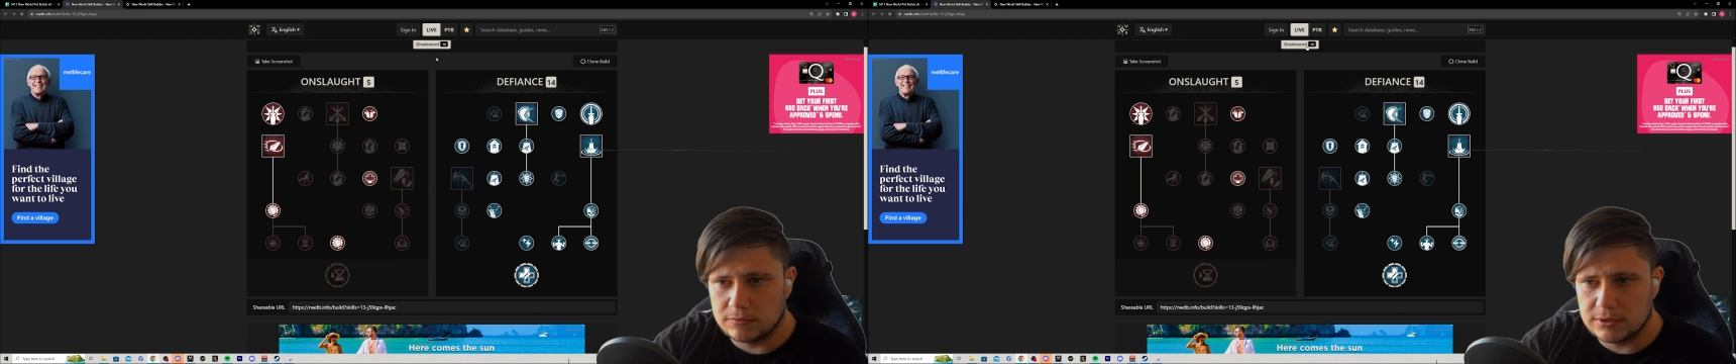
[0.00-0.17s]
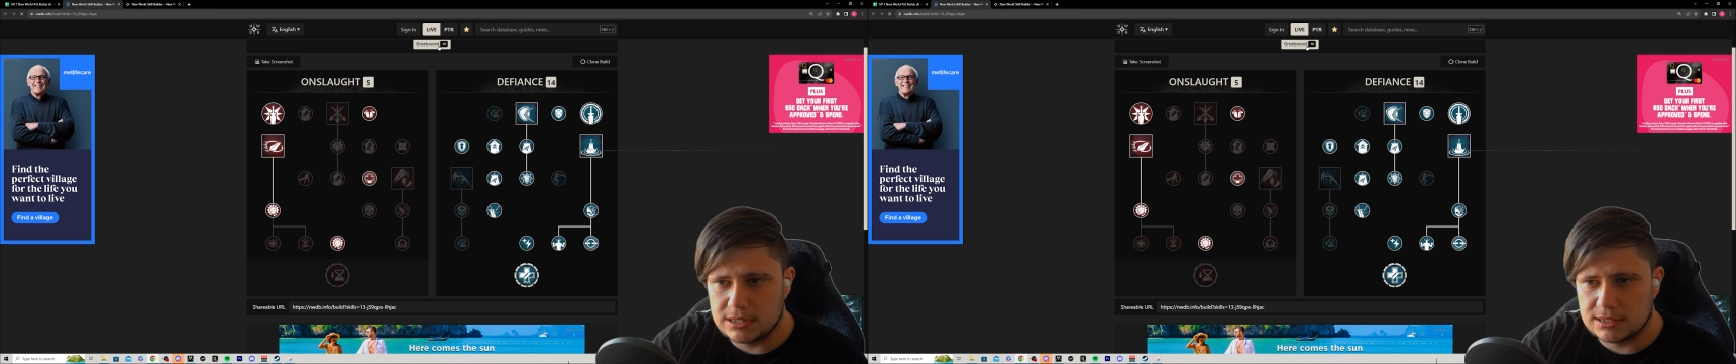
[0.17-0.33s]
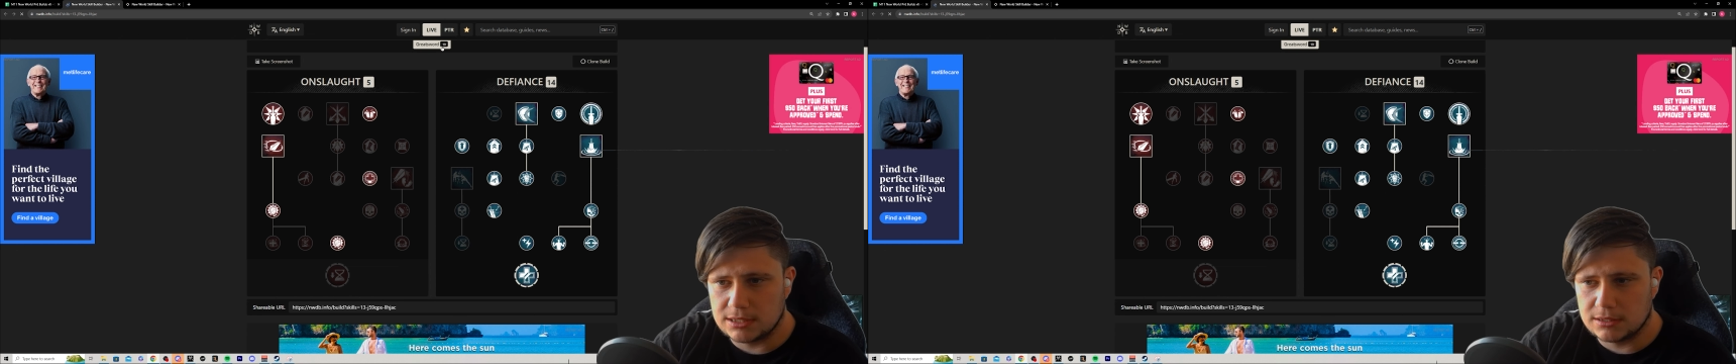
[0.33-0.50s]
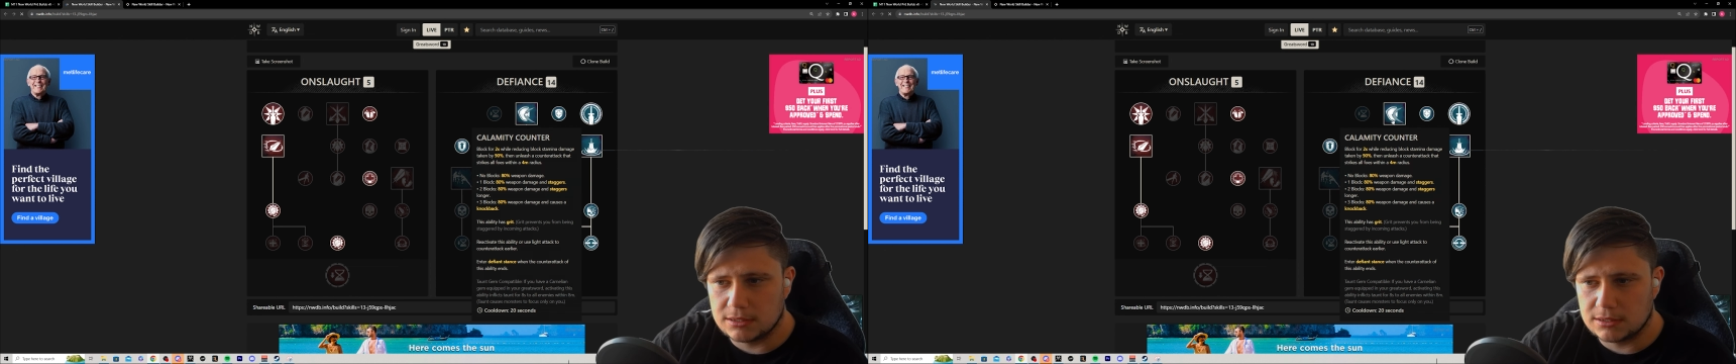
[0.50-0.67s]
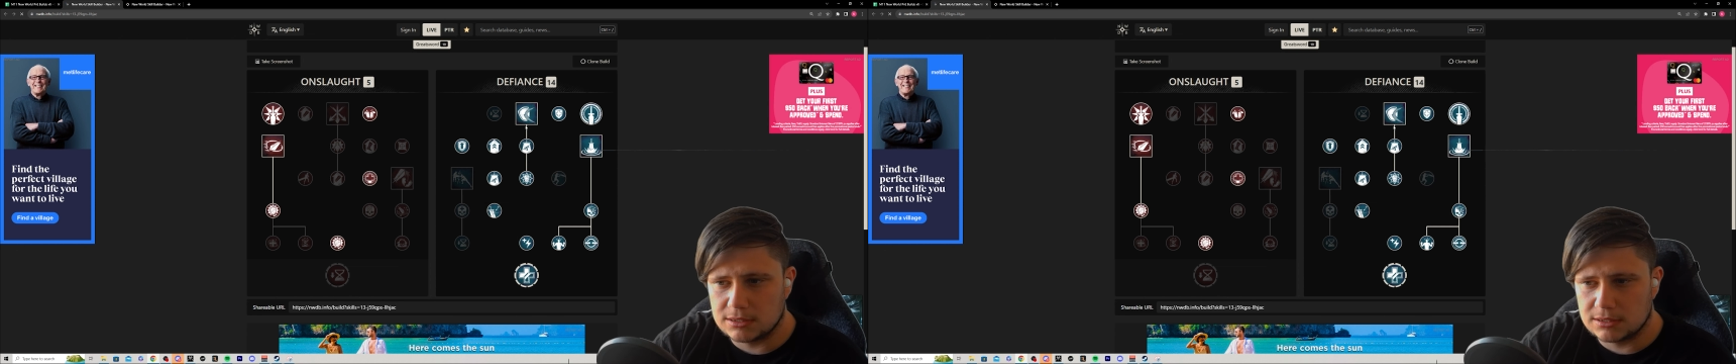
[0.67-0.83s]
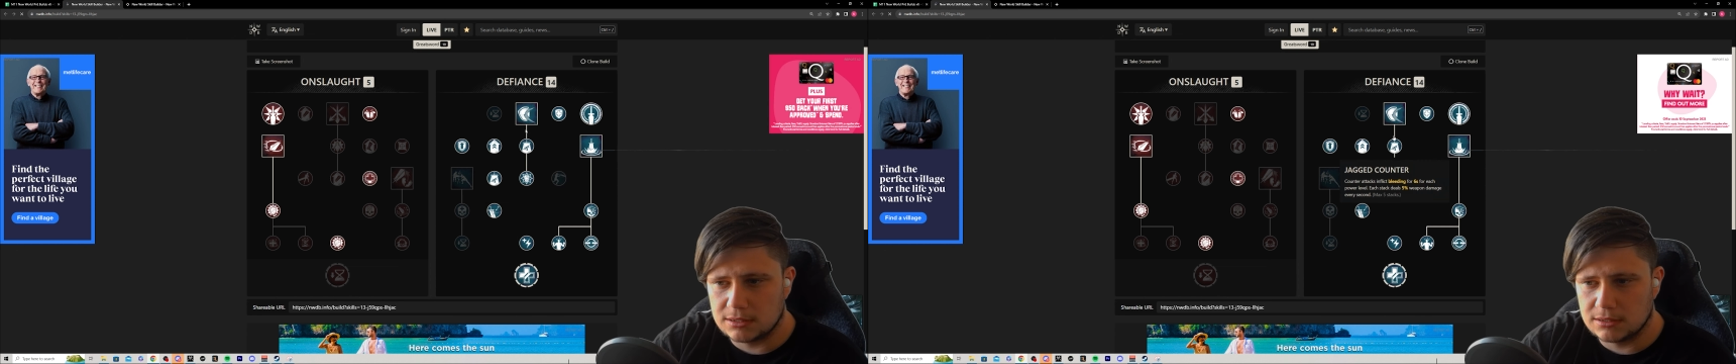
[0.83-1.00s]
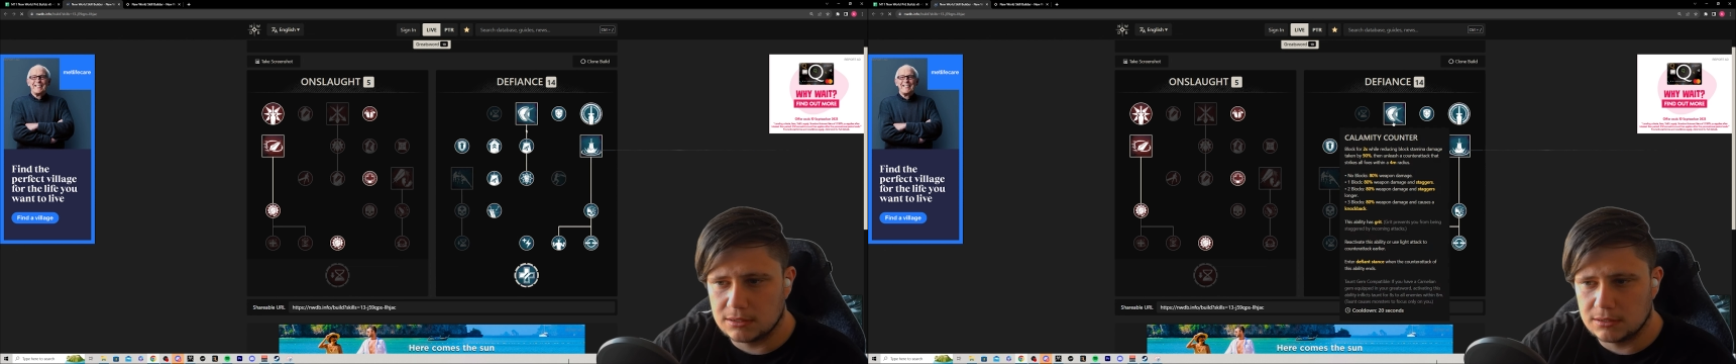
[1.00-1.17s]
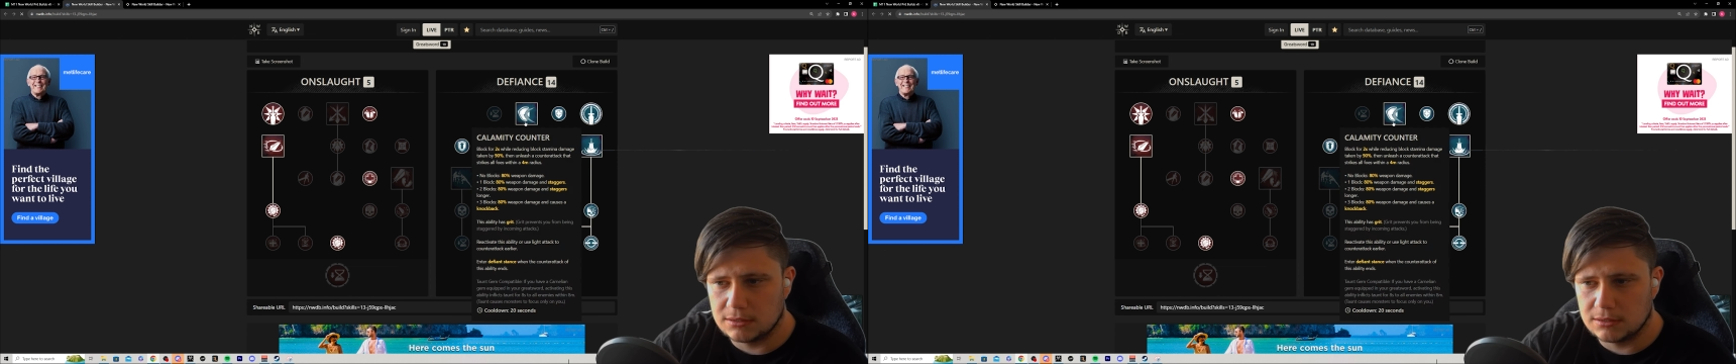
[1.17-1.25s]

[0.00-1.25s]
reset this.